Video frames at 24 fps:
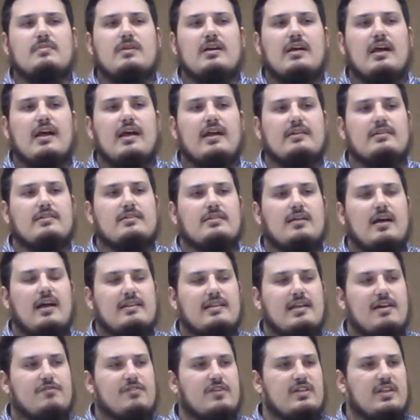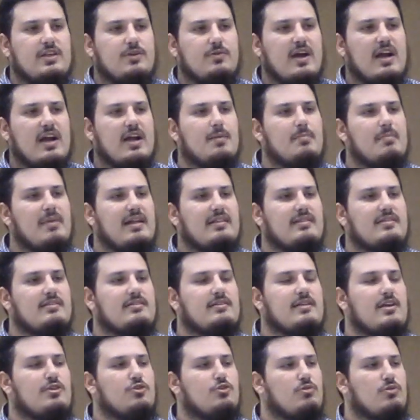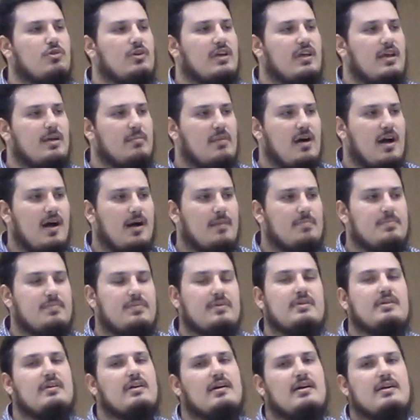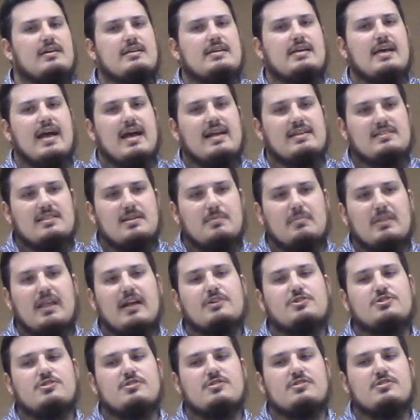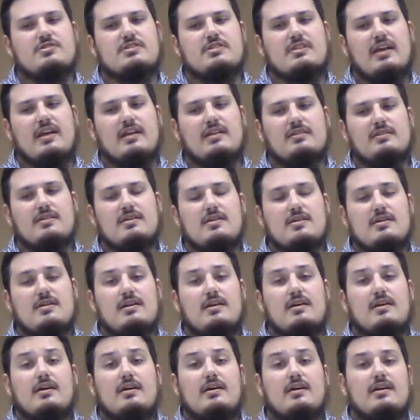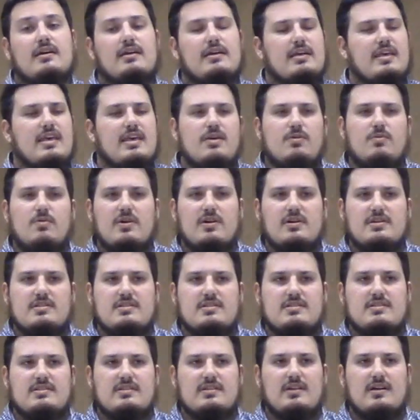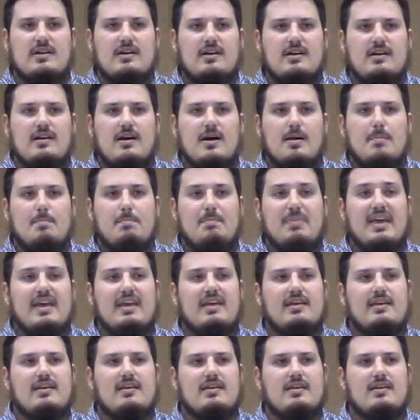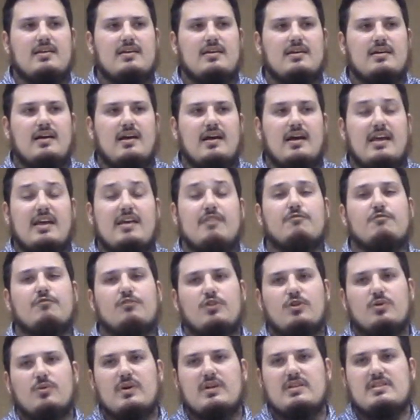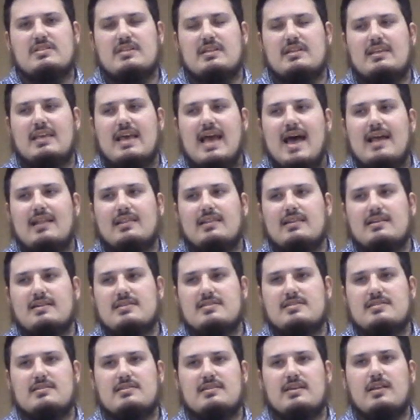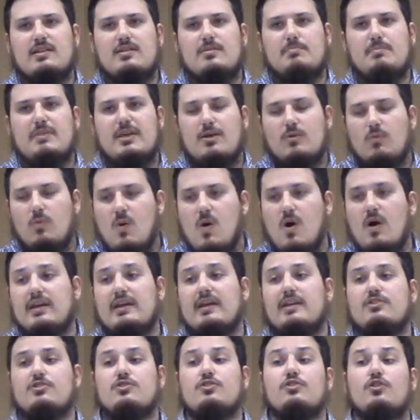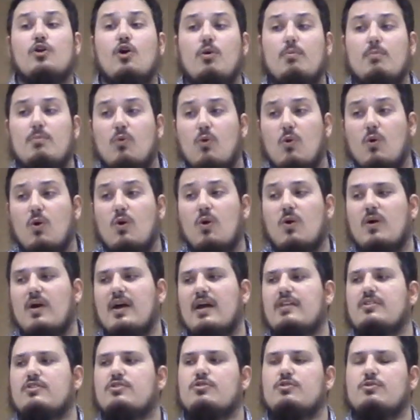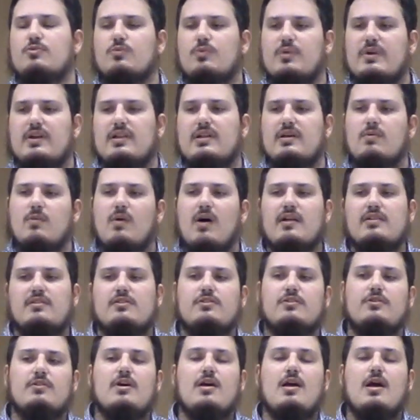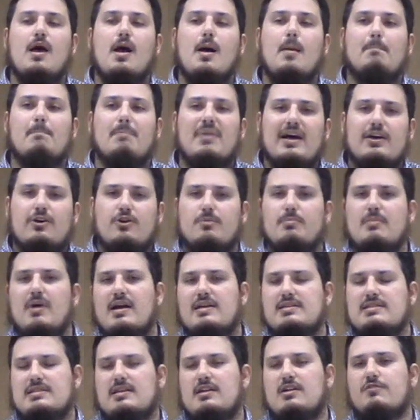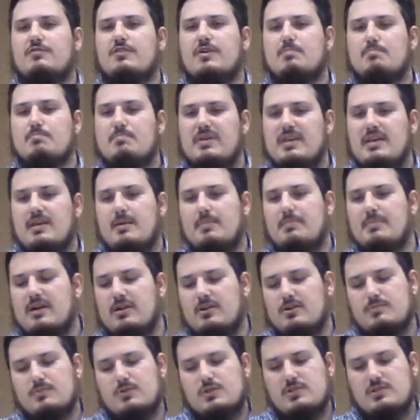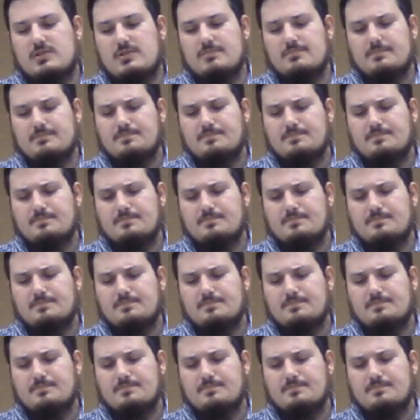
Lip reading: And I definitely recommend that you look him up. He has some lectures, and he was a big influence and catalyst in me wanting to know more and to really want to better myself and be a better Muslim.